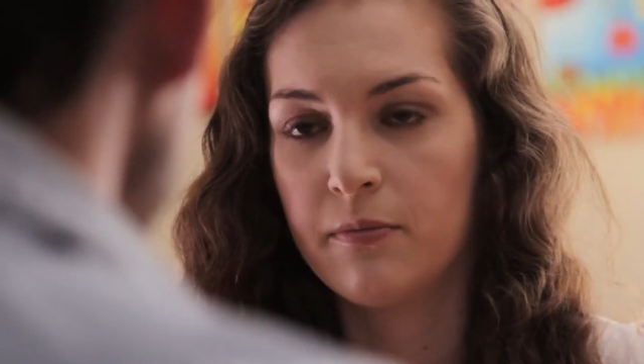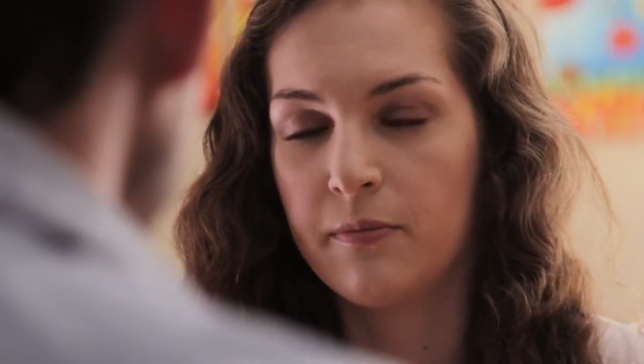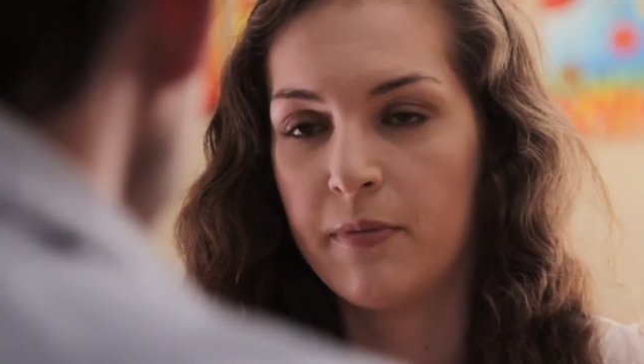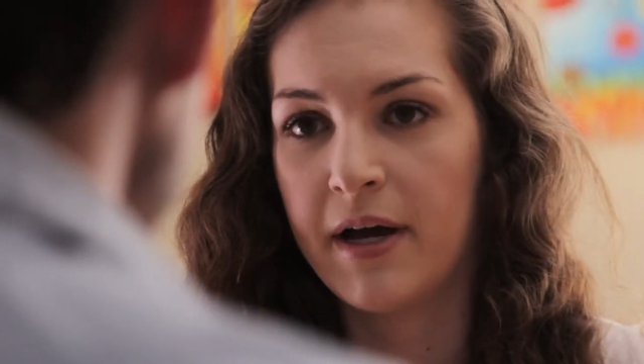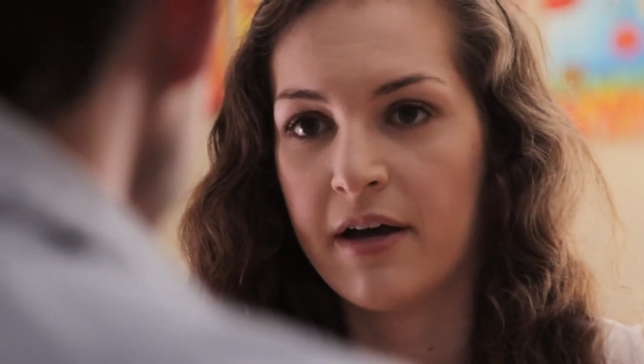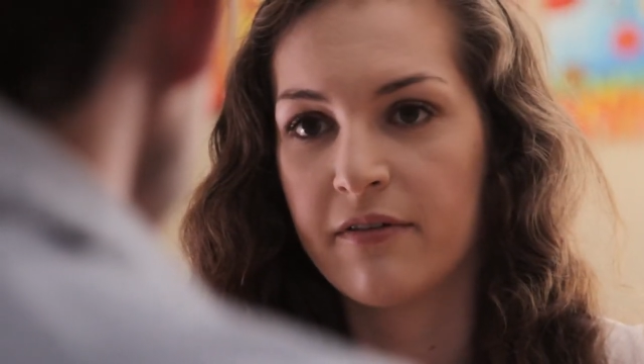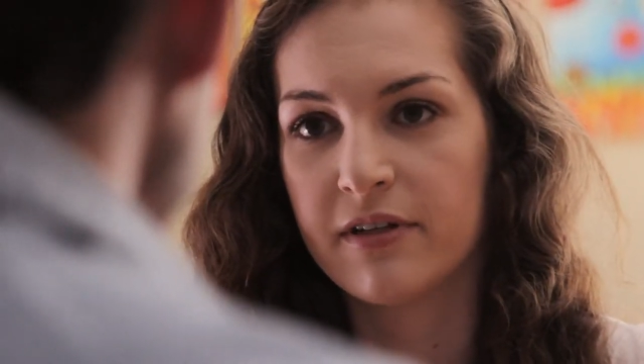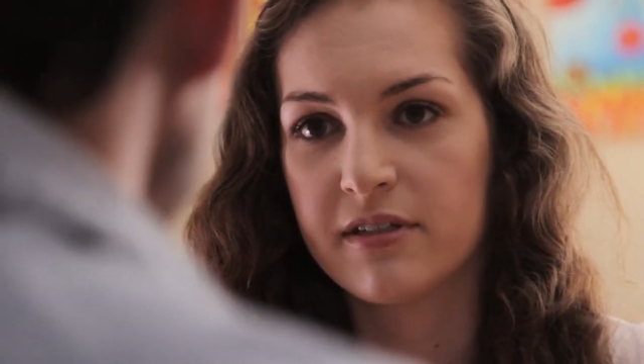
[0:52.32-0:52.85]
By
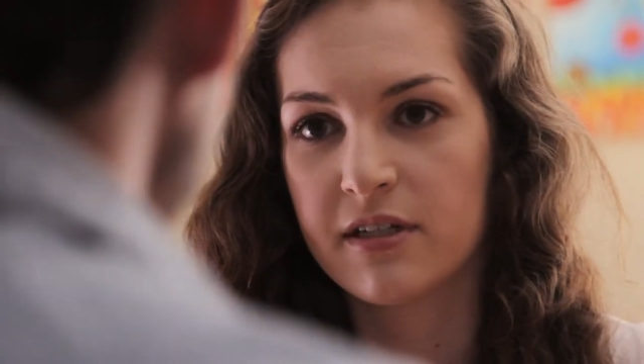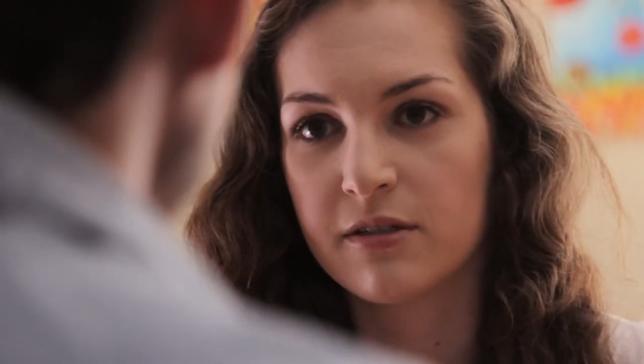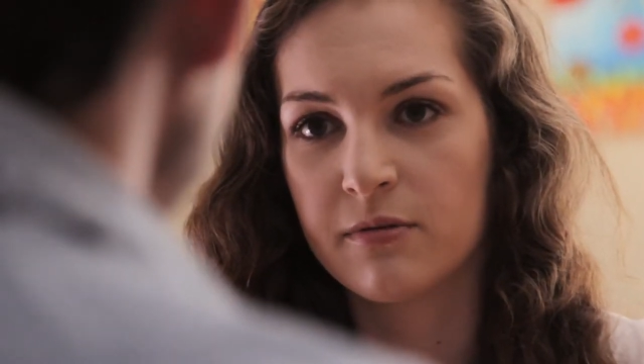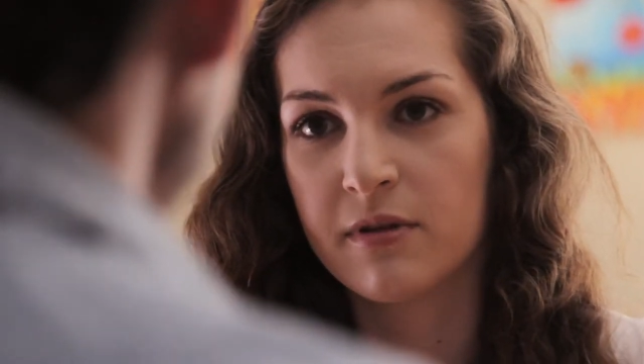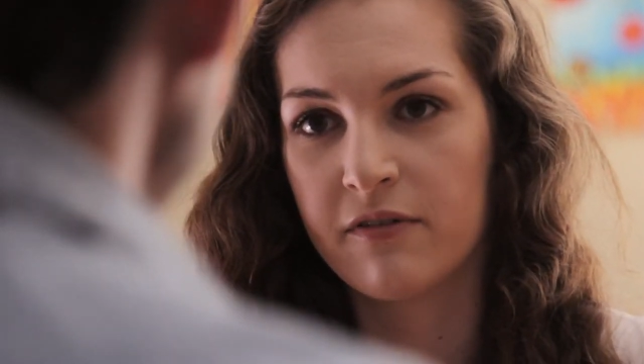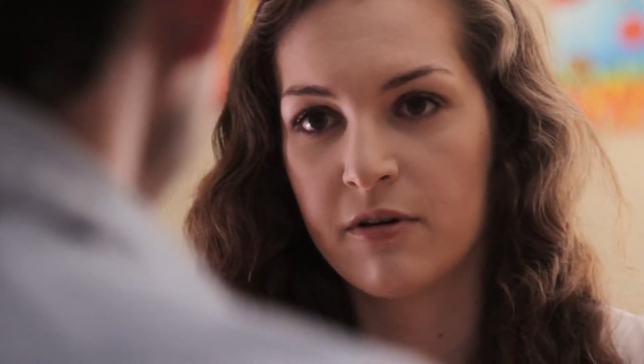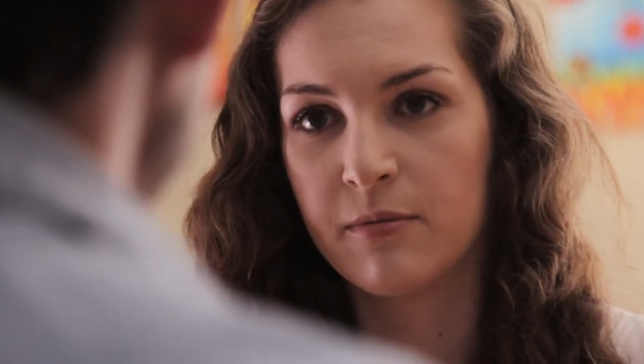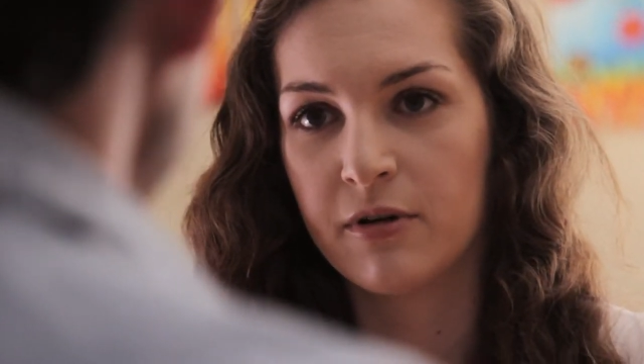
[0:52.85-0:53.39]
having sex with
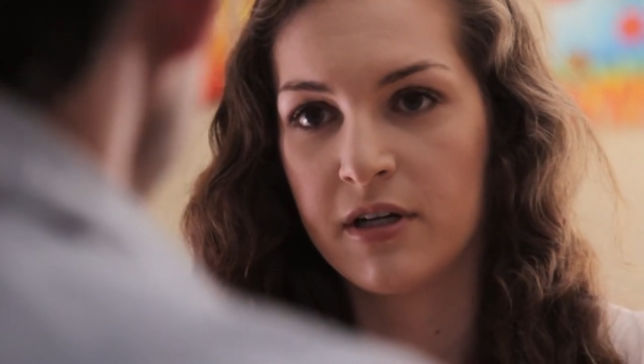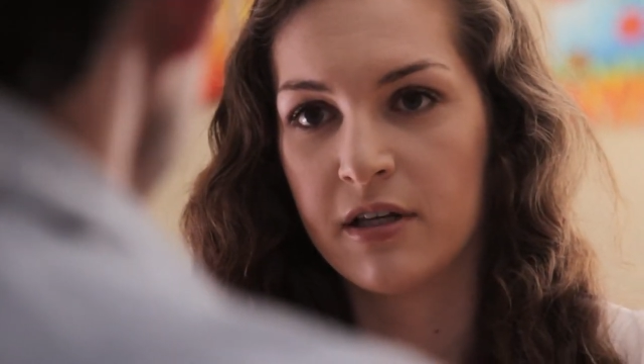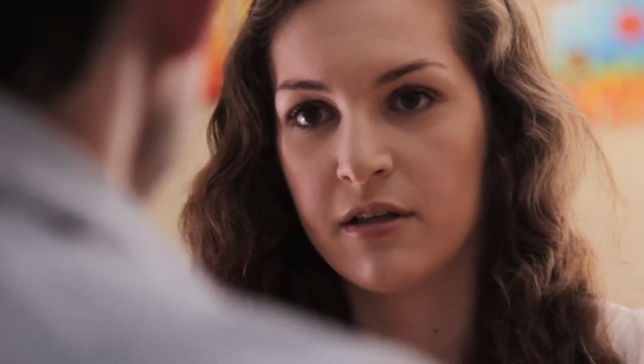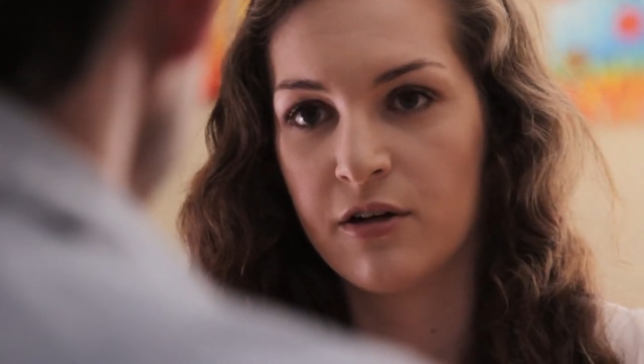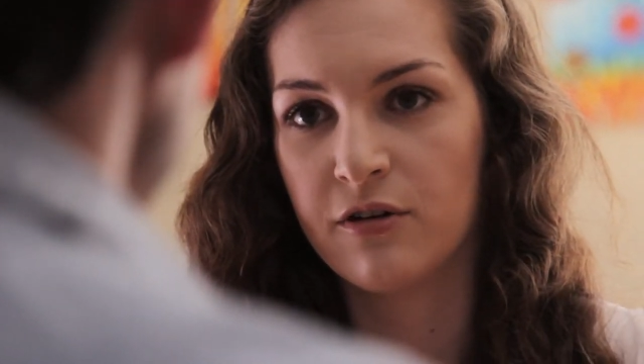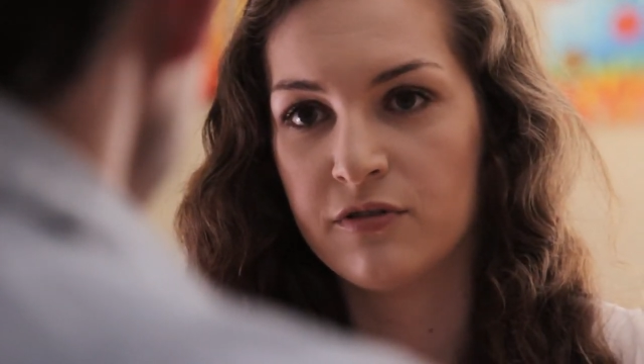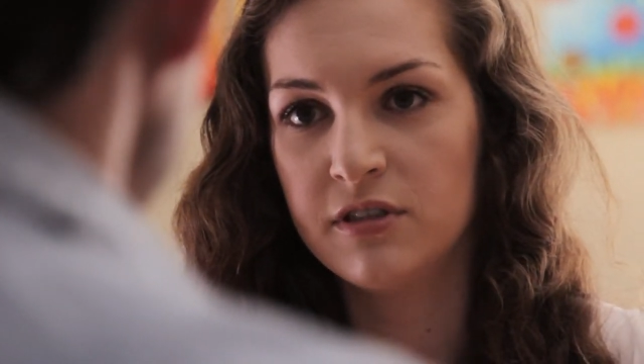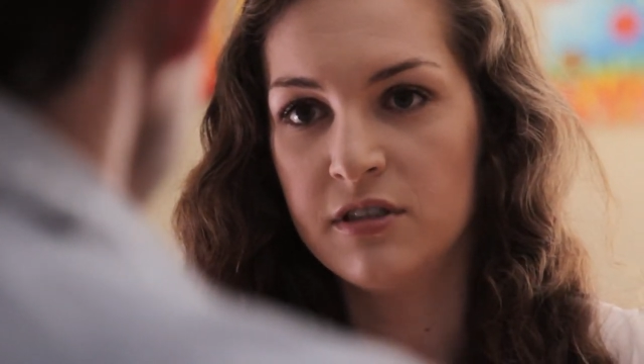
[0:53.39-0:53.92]
everybody in the
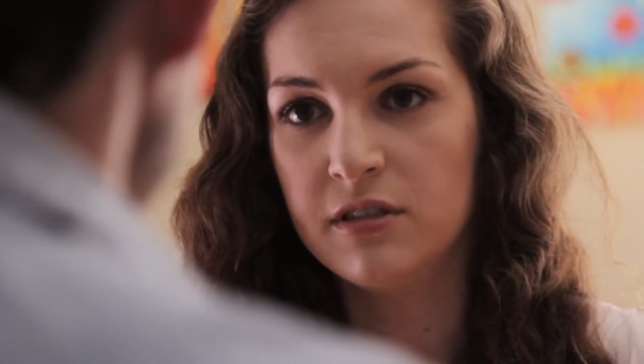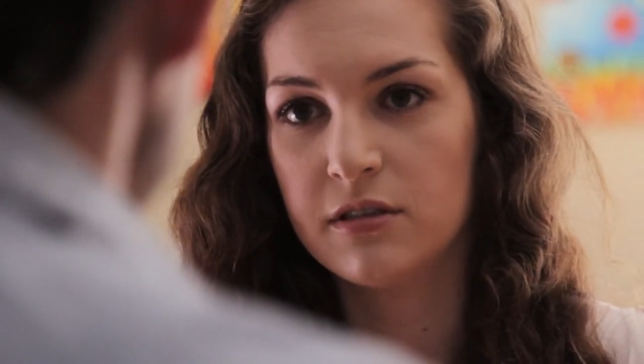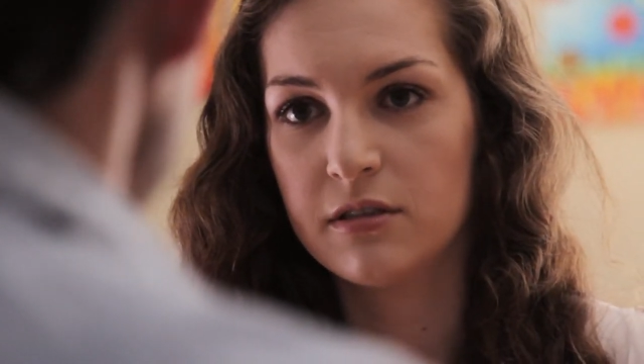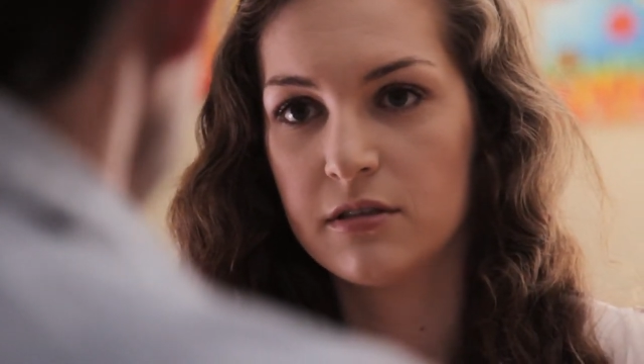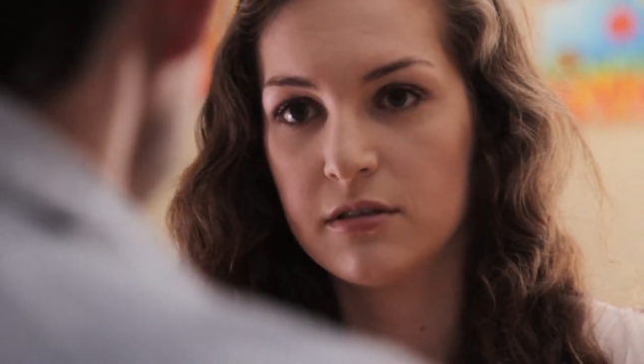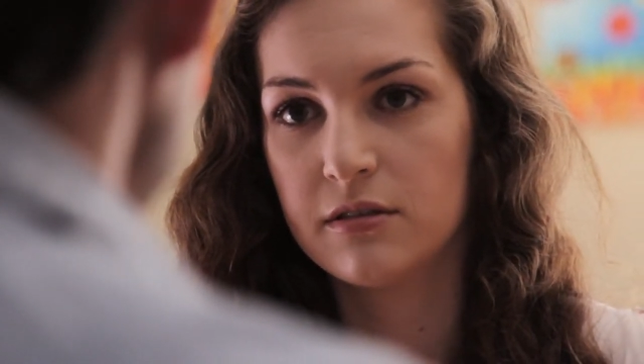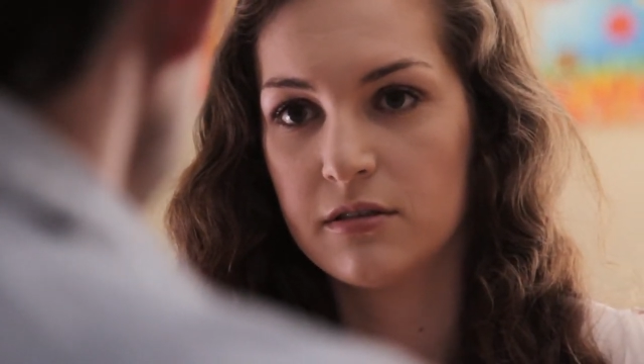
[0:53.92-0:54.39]
office.